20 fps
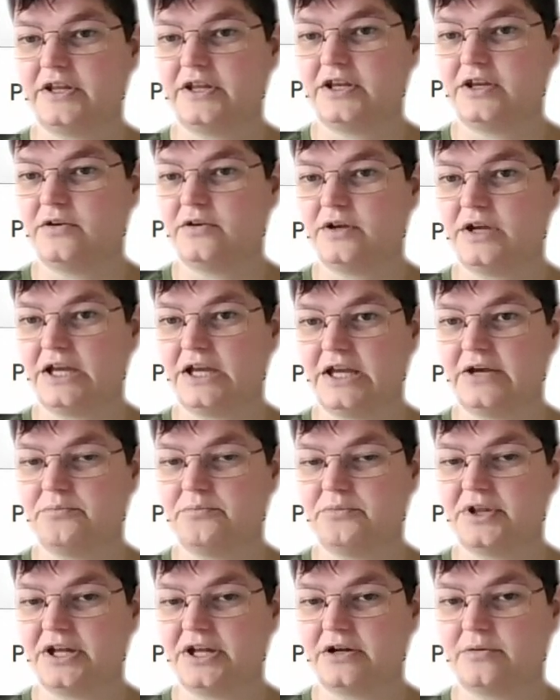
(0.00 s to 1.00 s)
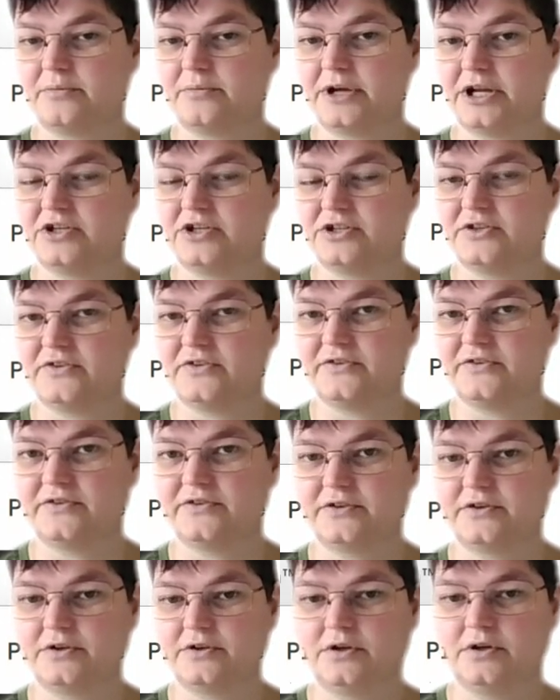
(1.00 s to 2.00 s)
even think you can get planner pages
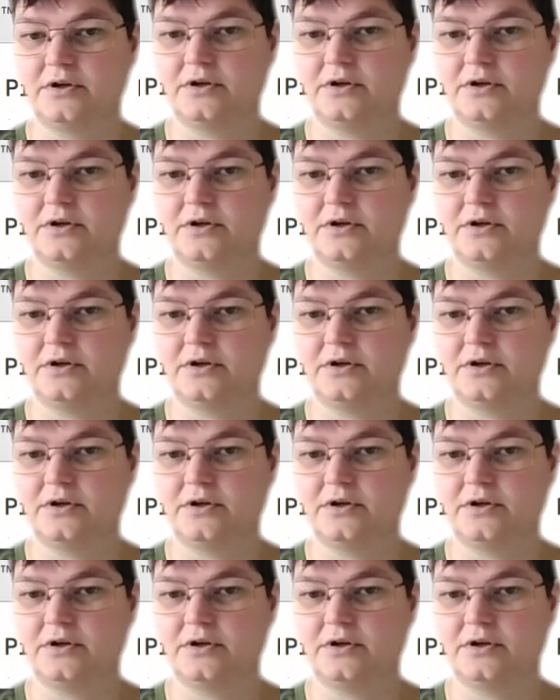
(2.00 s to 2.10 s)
